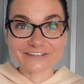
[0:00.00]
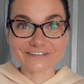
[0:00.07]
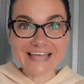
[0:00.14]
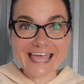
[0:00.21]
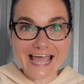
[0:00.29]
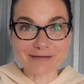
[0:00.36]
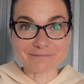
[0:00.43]

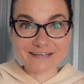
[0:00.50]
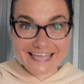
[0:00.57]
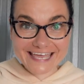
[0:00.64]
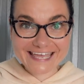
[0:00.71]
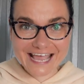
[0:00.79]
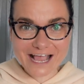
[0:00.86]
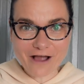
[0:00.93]
Today I'm
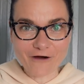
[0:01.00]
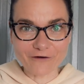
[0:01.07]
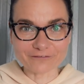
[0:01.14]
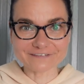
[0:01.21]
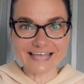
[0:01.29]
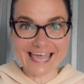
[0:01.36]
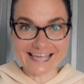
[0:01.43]
kicking
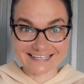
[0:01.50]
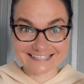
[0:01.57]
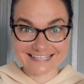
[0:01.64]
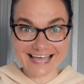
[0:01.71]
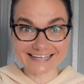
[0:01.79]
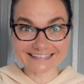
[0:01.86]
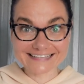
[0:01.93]
off the
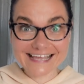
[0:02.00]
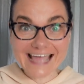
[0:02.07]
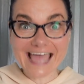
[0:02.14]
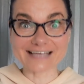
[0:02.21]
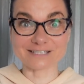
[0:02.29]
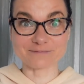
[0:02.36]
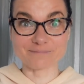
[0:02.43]

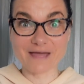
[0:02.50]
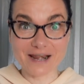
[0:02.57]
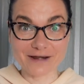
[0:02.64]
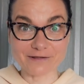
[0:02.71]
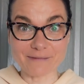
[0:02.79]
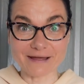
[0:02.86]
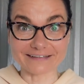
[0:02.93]
exciting
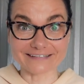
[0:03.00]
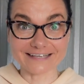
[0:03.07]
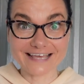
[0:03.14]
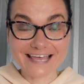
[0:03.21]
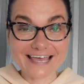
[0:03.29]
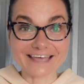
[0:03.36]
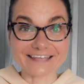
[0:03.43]
experiment,
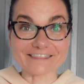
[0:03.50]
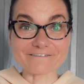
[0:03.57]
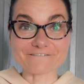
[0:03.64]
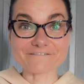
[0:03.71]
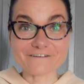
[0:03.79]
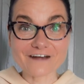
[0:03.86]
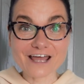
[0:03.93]
the
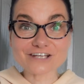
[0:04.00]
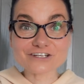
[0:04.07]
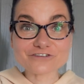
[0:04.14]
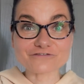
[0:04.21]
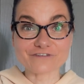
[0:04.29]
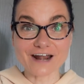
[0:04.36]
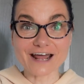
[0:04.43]

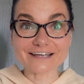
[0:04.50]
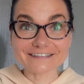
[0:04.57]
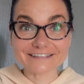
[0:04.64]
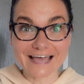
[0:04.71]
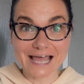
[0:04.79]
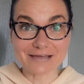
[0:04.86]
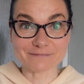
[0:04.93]
French fry
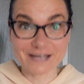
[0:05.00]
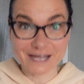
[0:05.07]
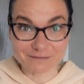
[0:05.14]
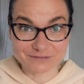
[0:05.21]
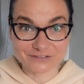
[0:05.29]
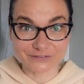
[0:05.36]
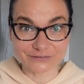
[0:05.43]
time
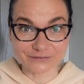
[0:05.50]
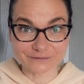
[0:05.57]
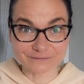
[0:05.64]
capsule.